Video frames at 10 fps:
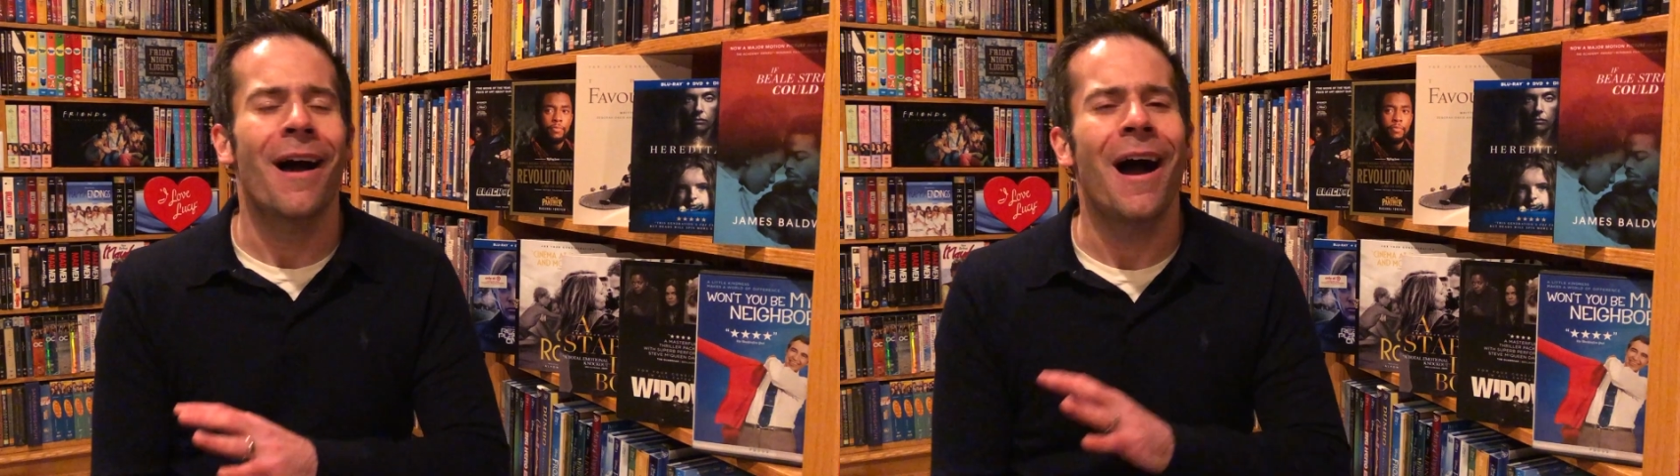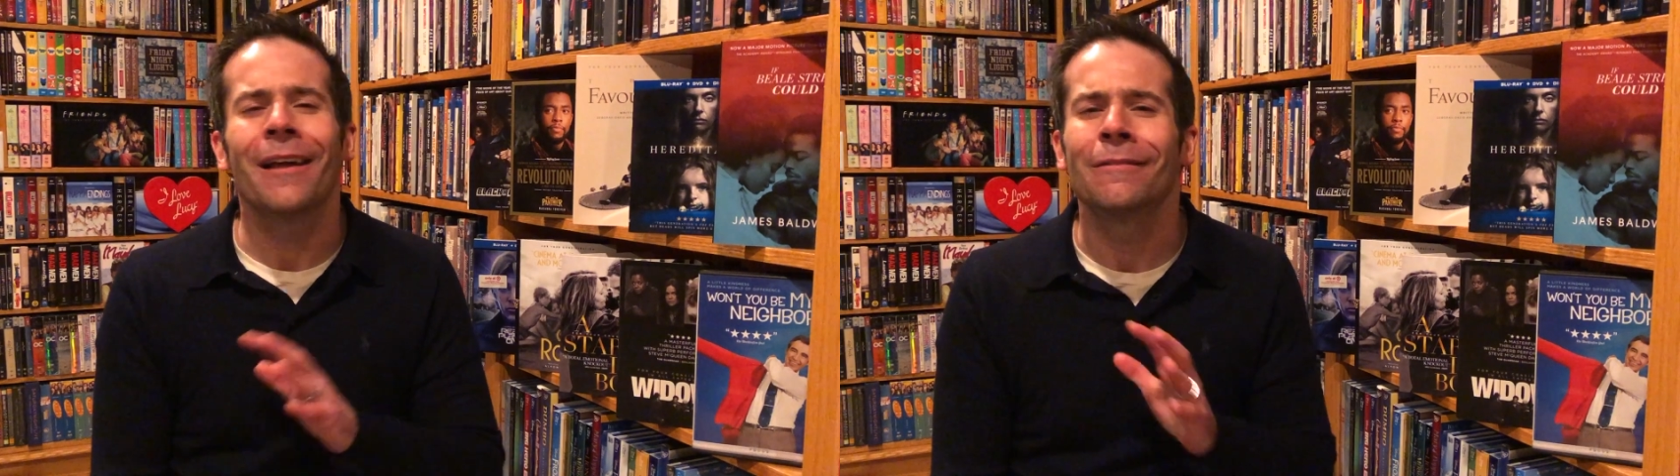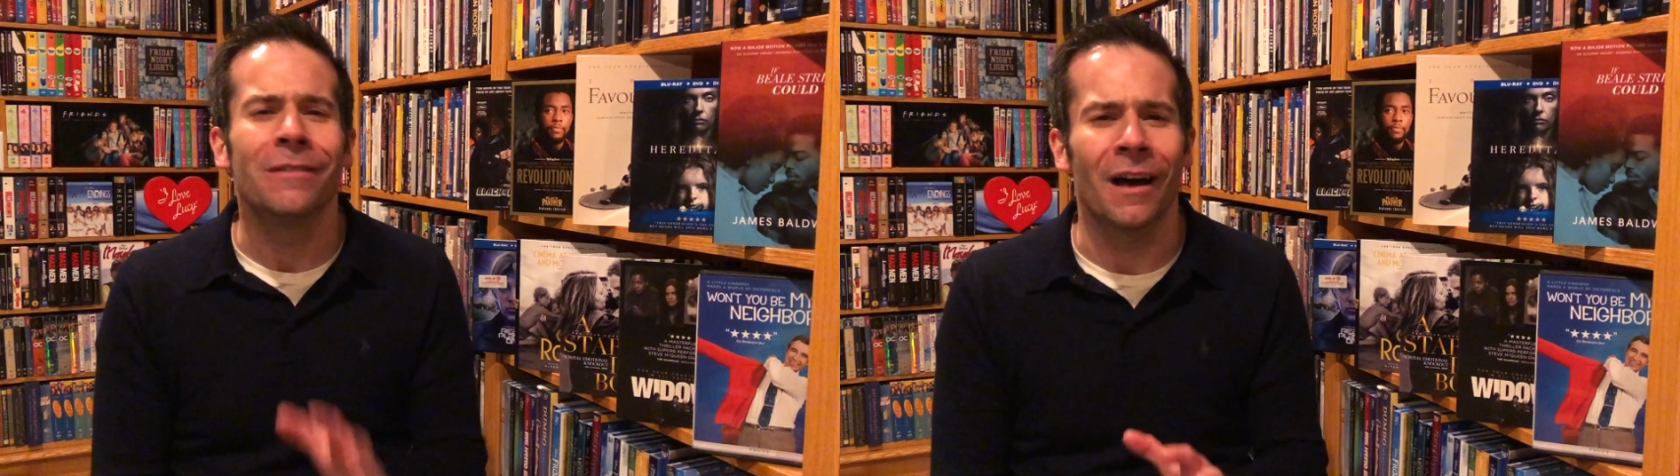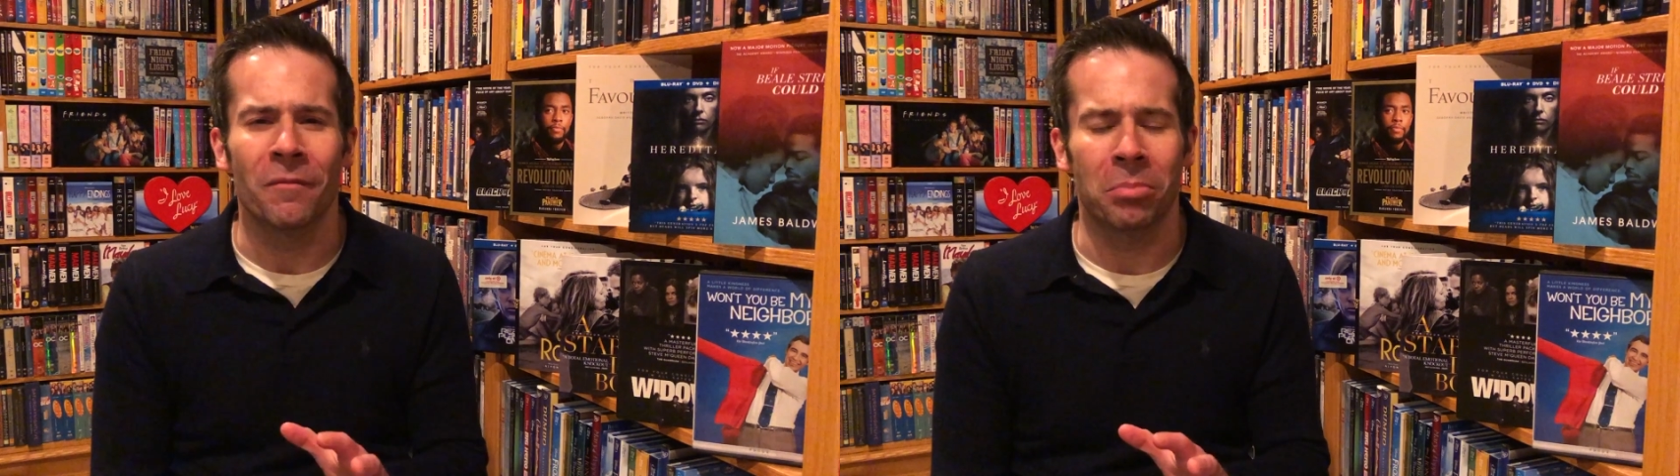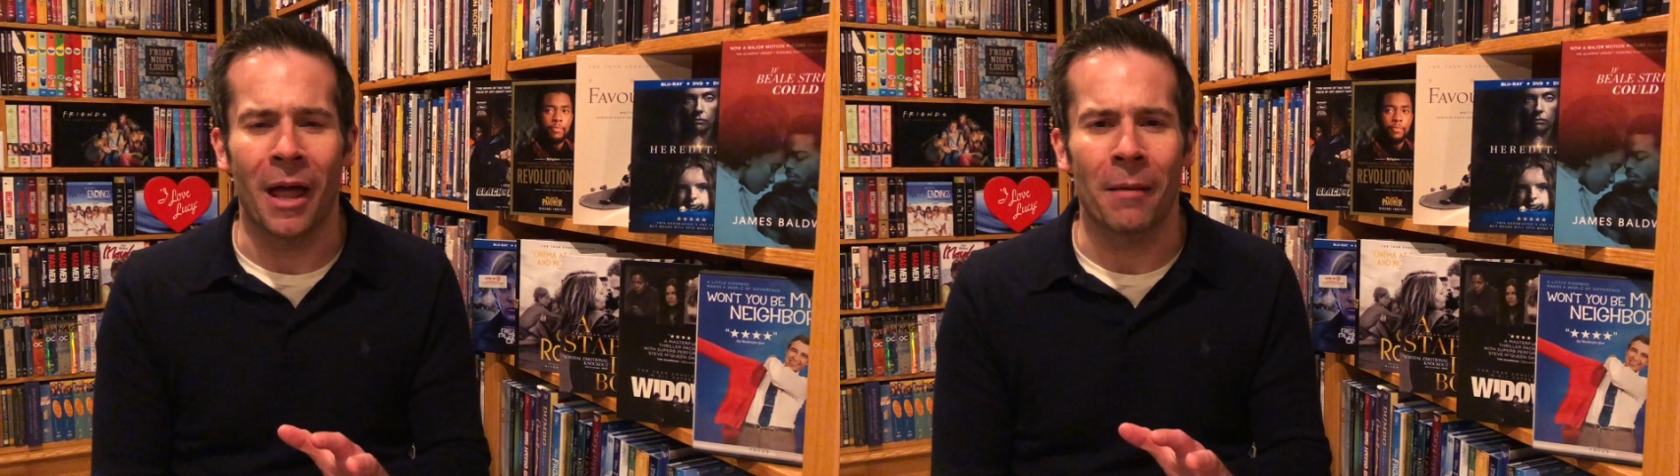I
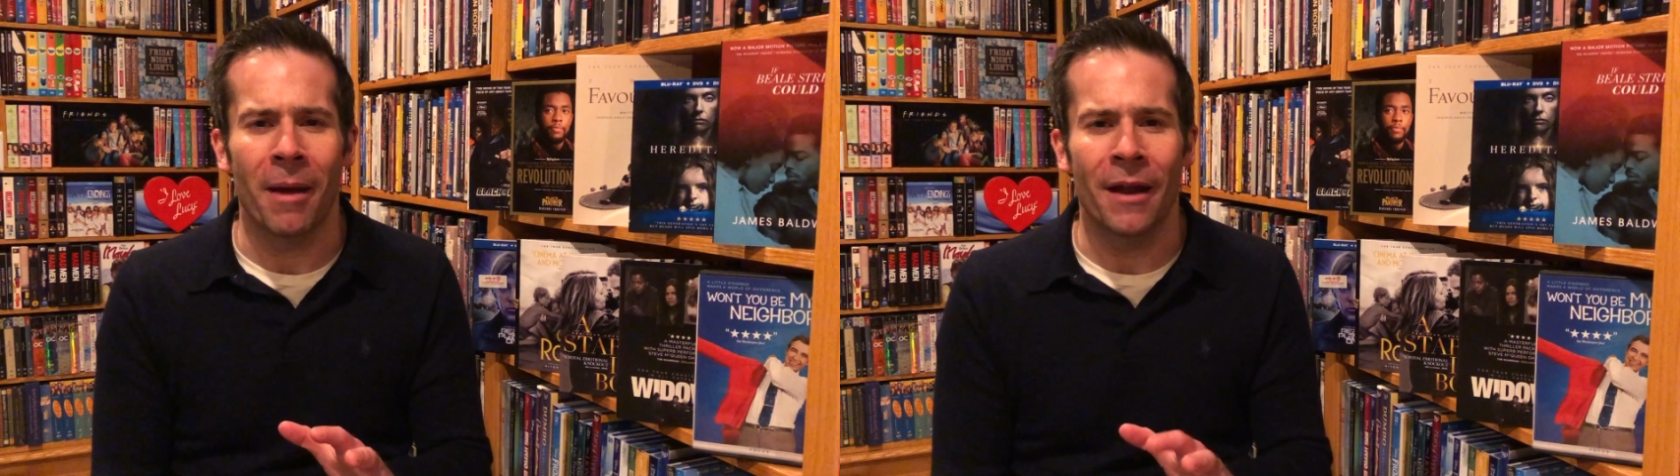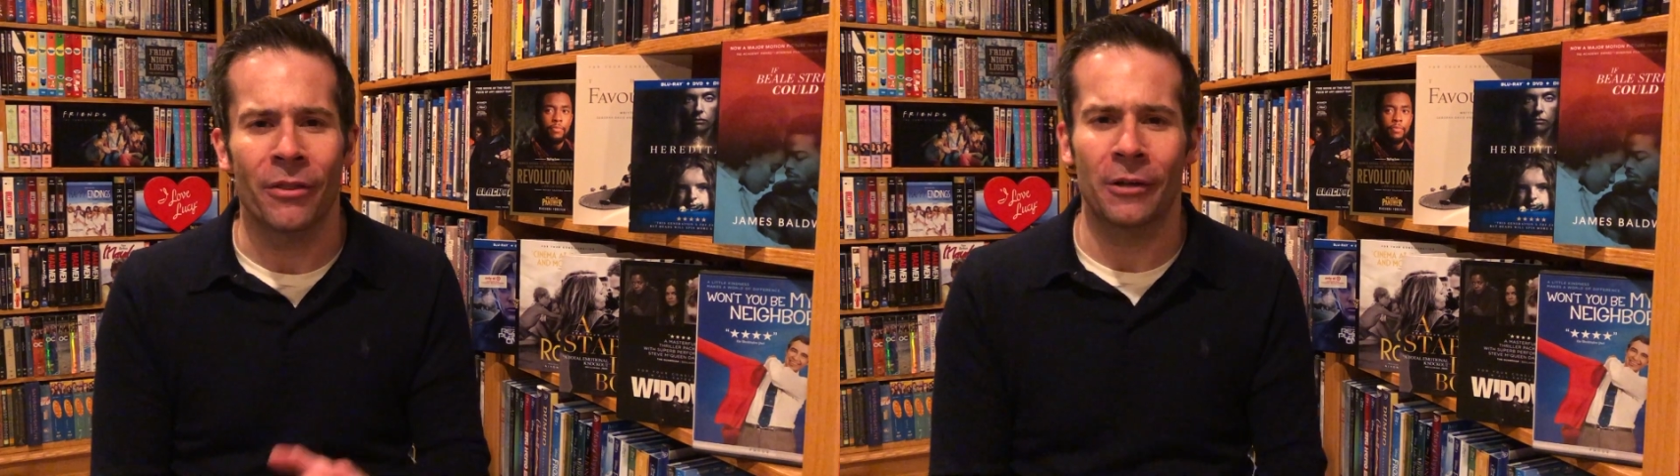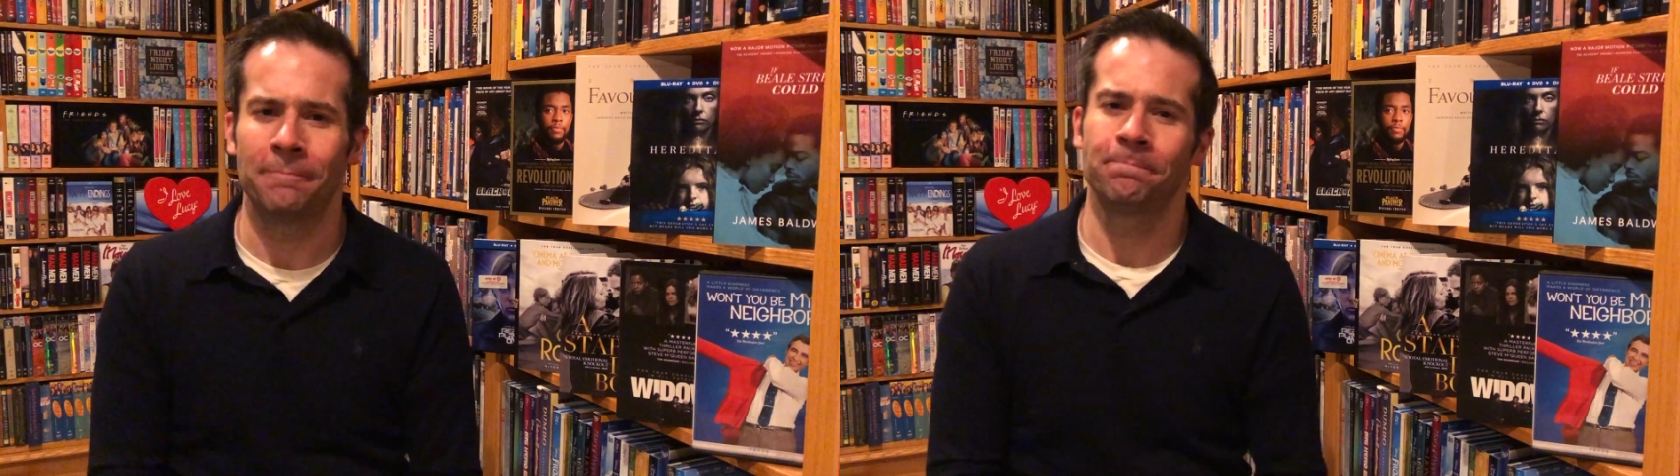love Black Panther.